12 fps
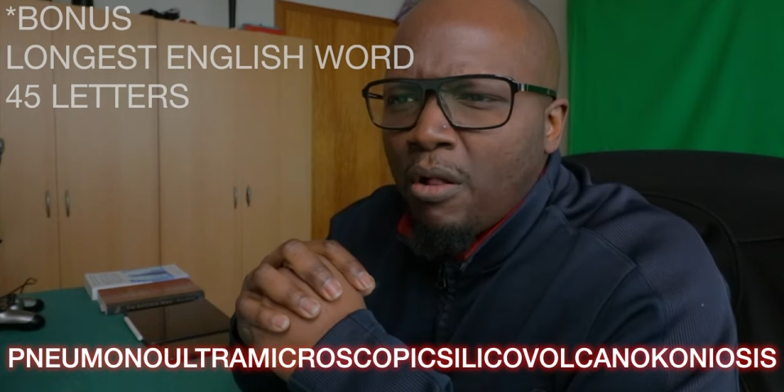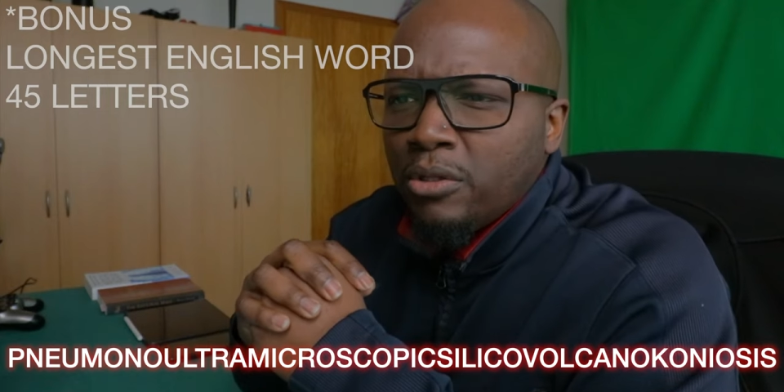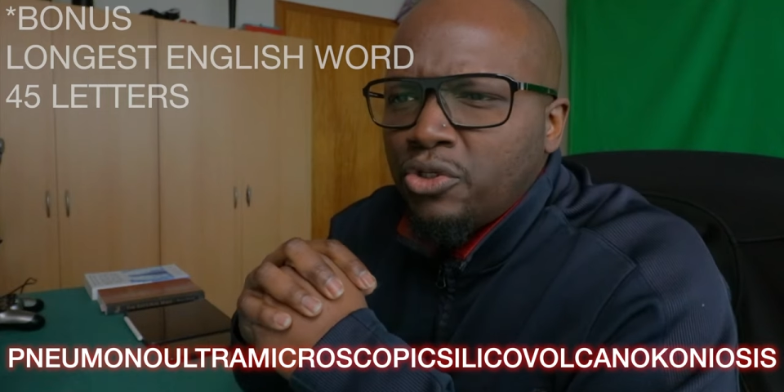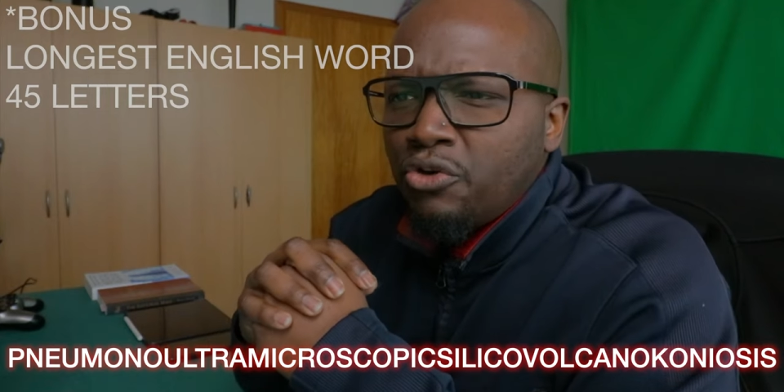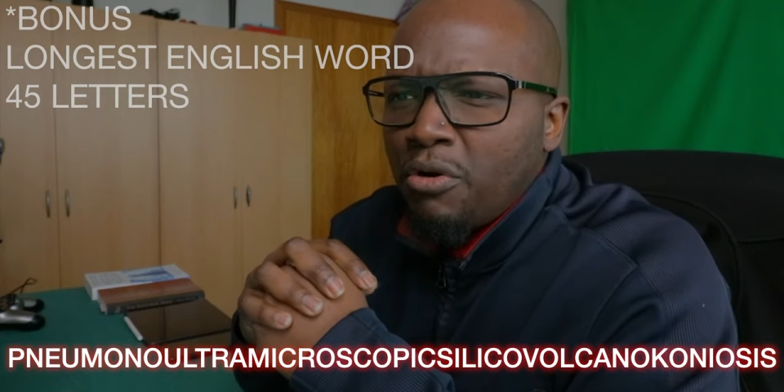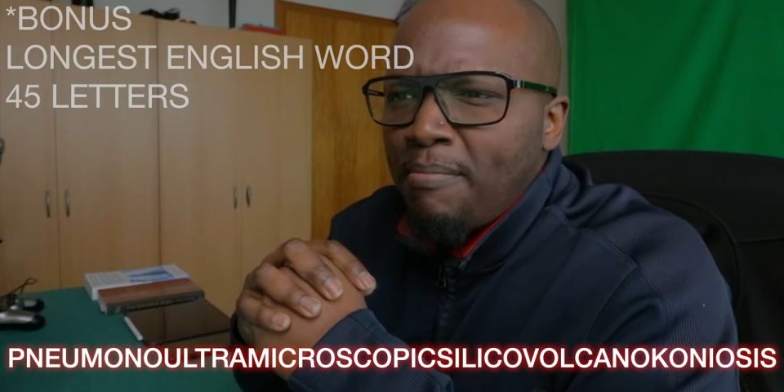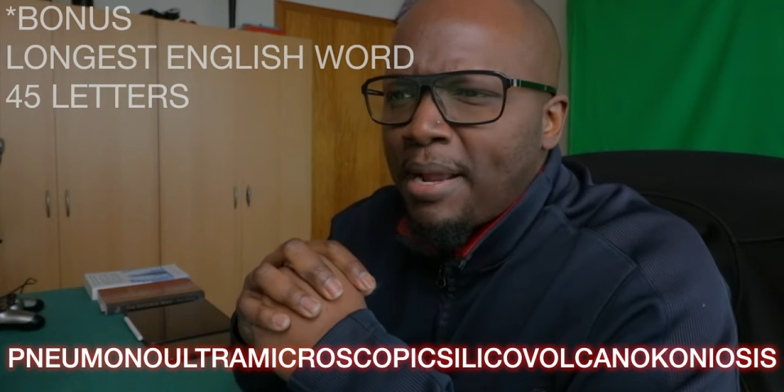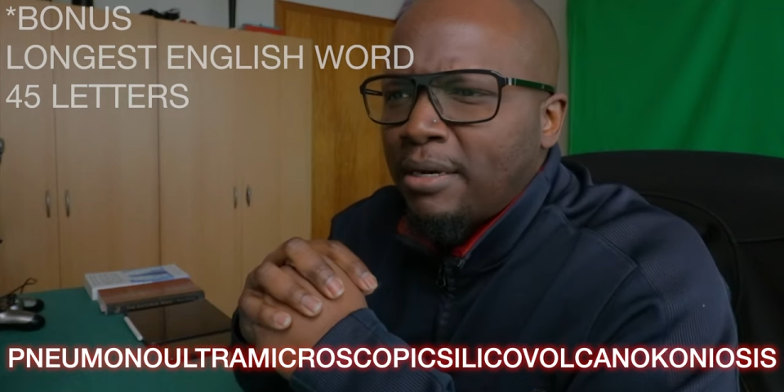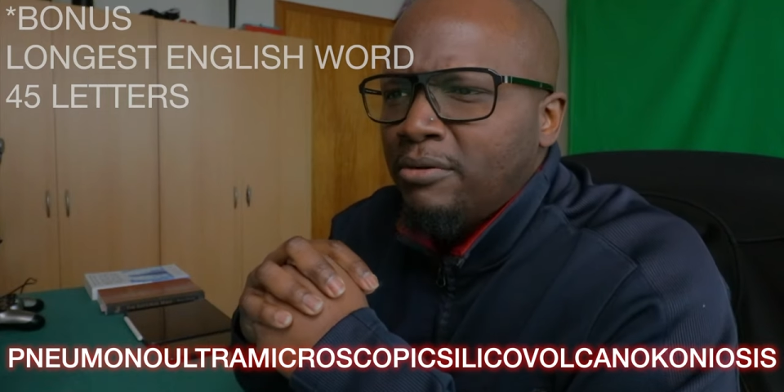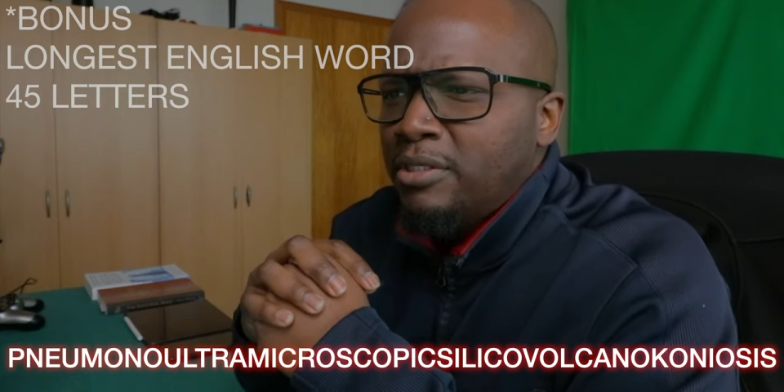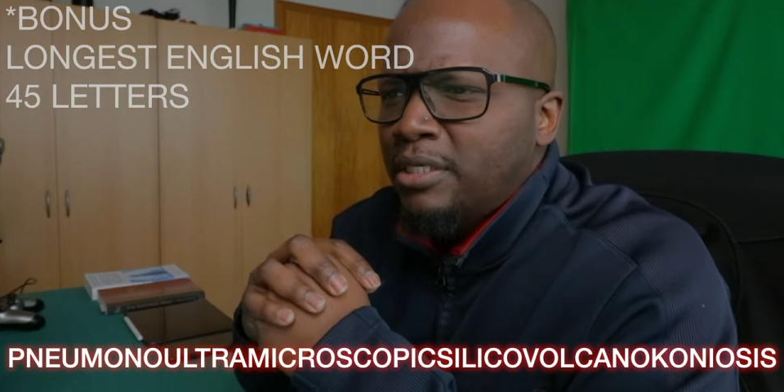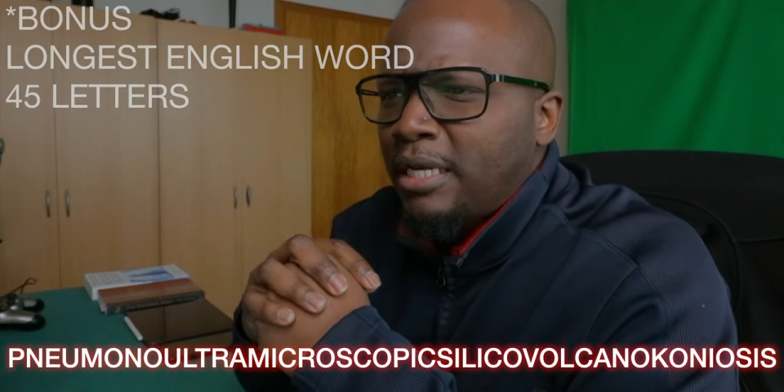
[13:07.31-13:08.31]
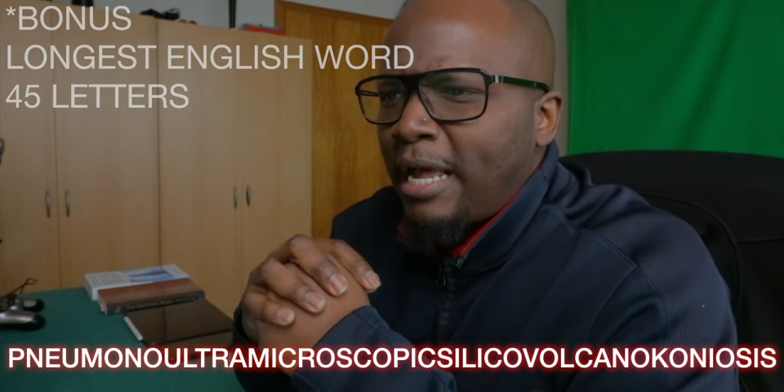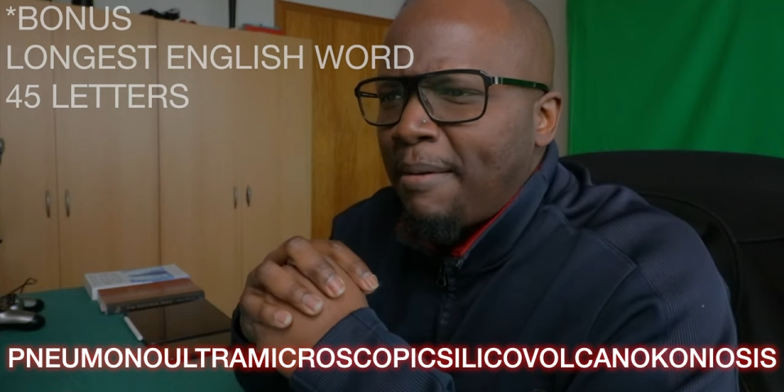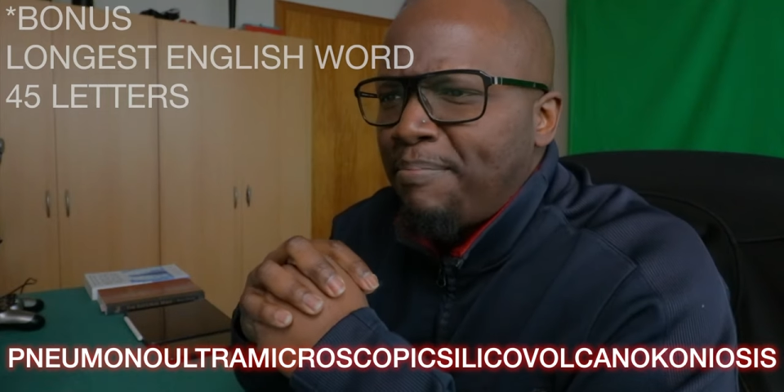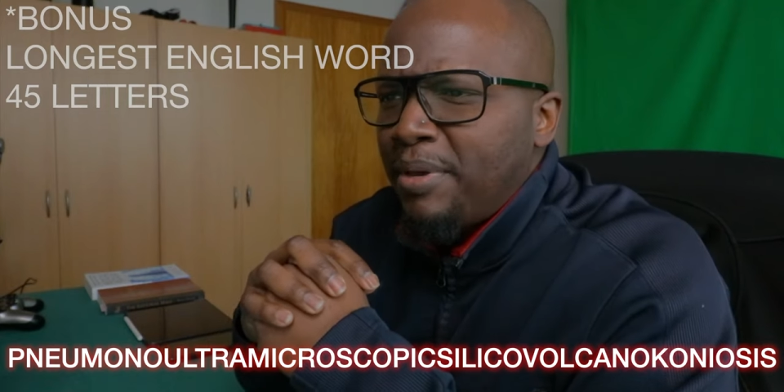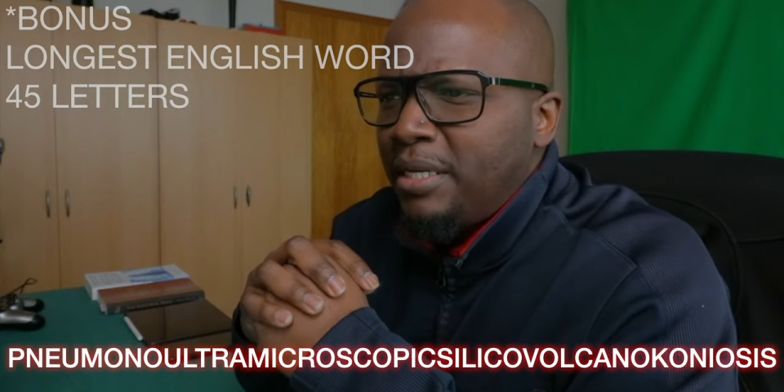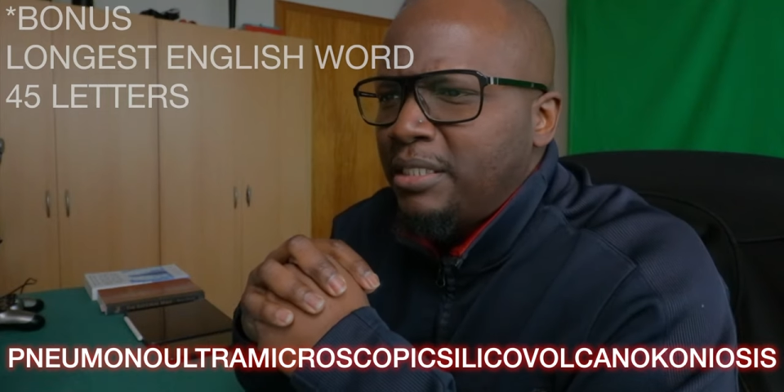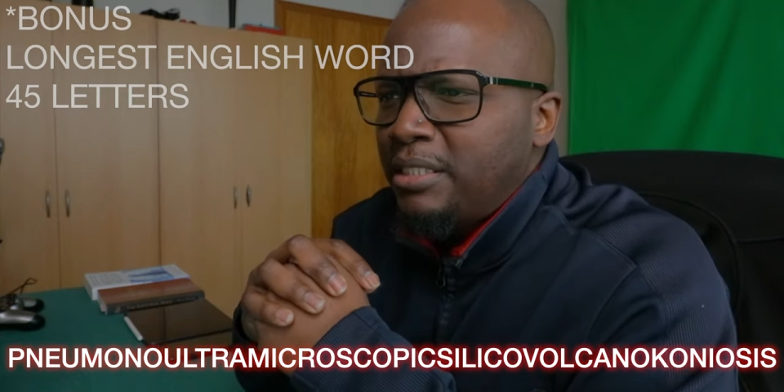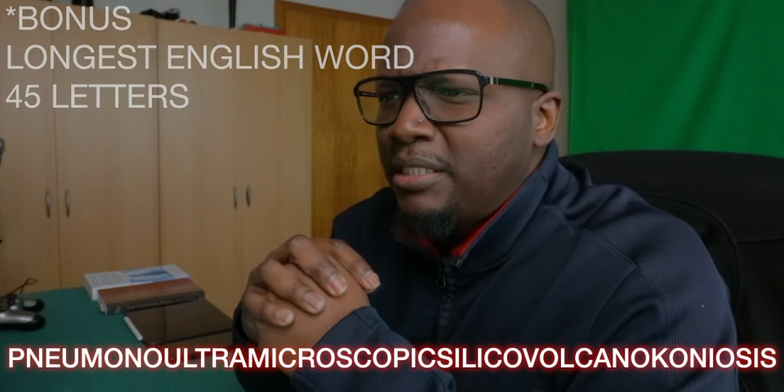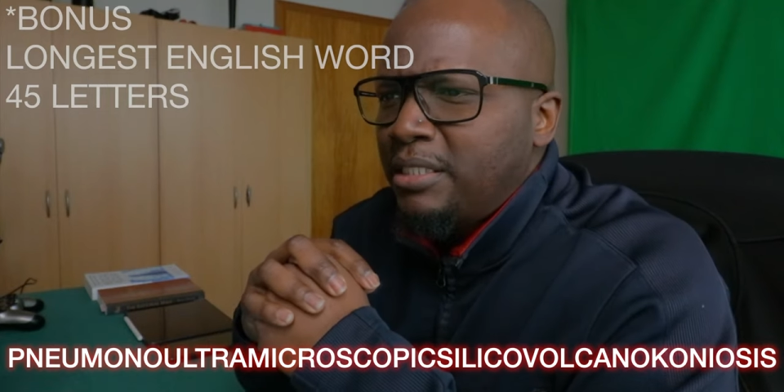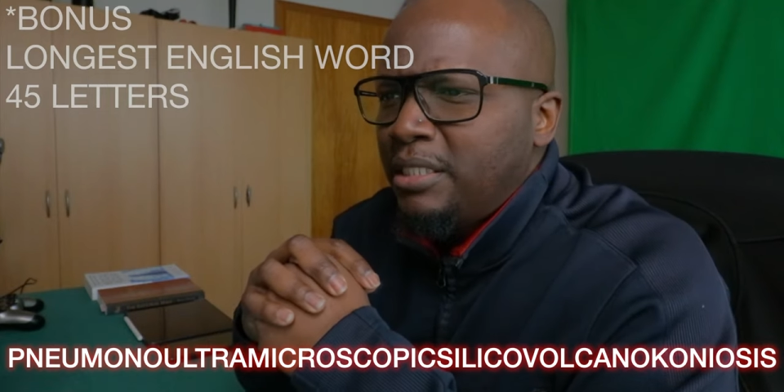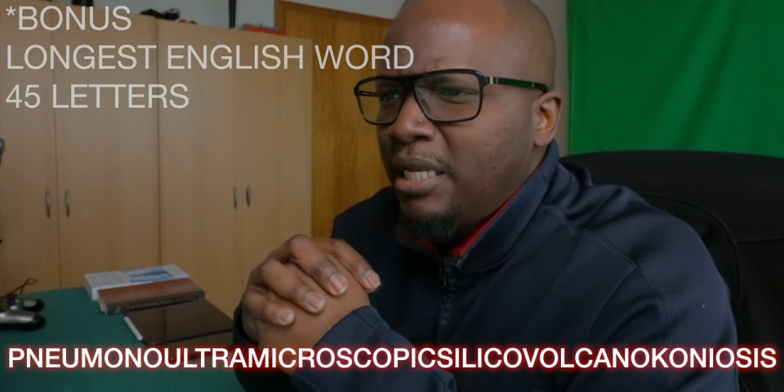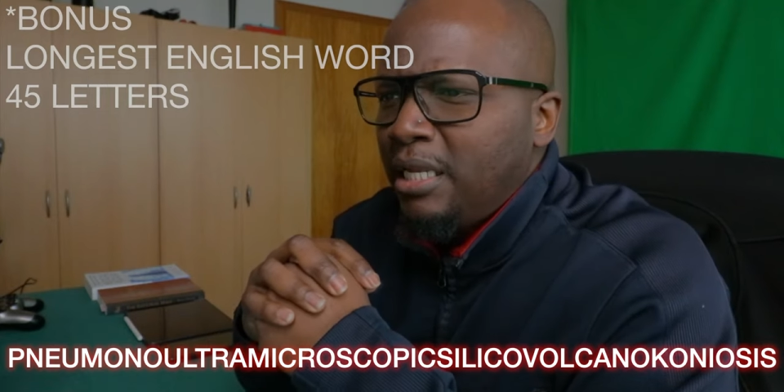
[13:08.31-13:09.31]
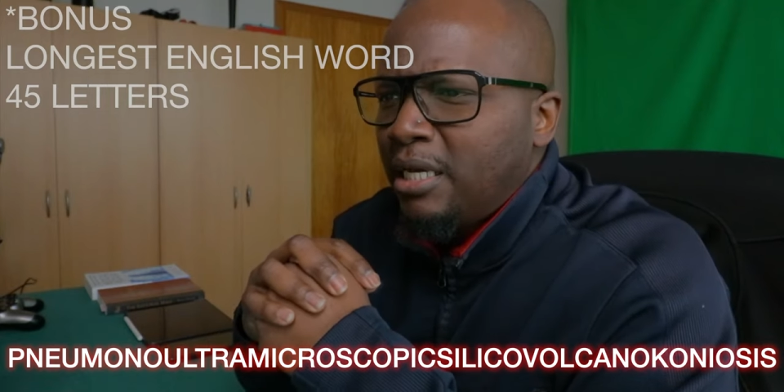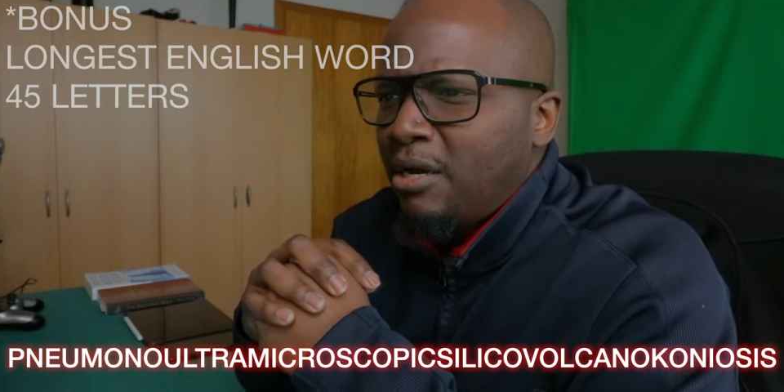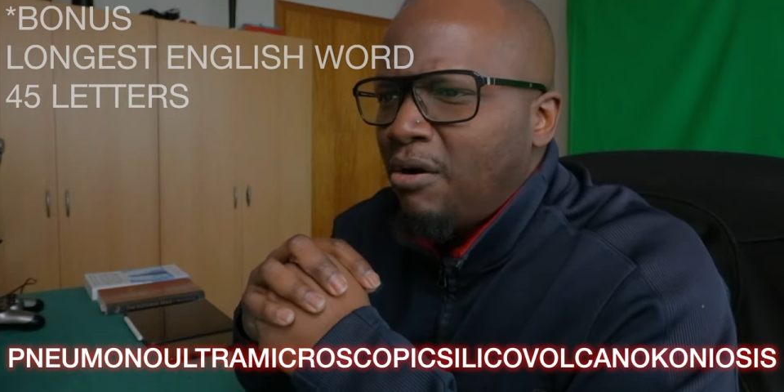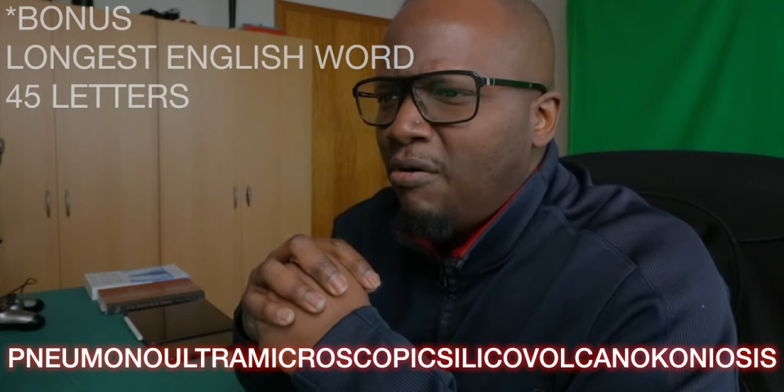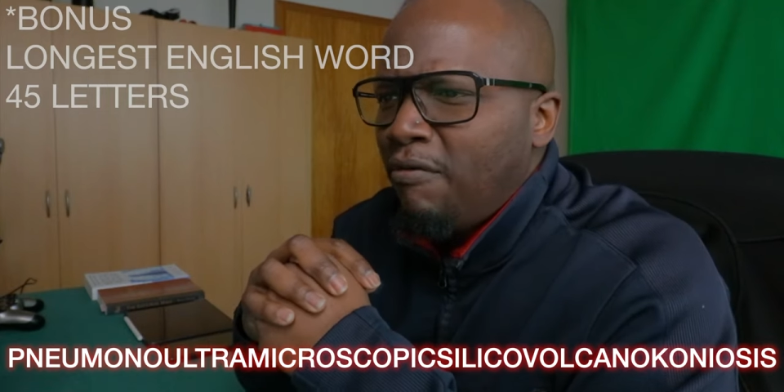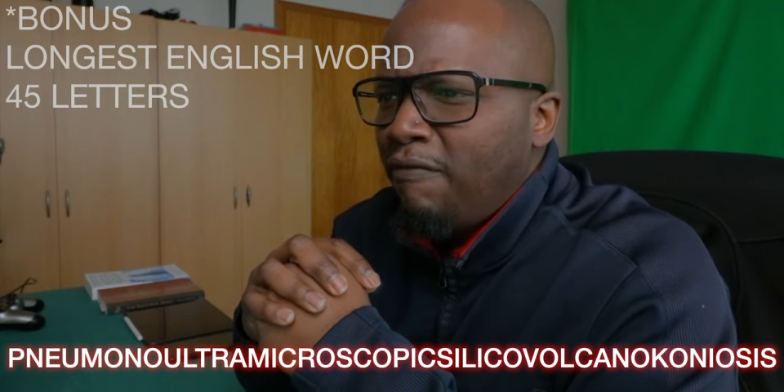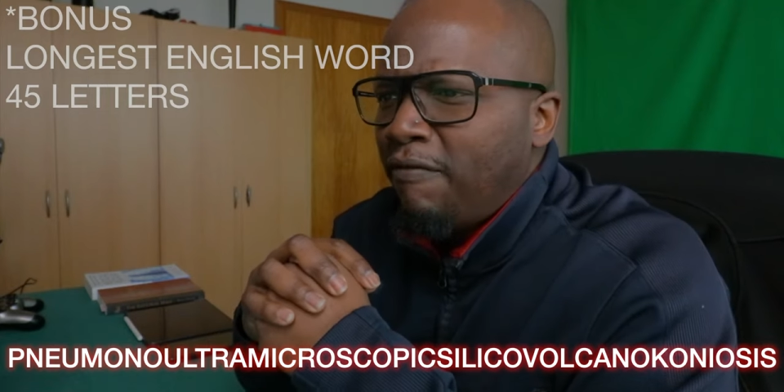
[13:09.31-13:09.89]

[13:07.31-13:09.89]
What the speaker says: ultra microscopic silico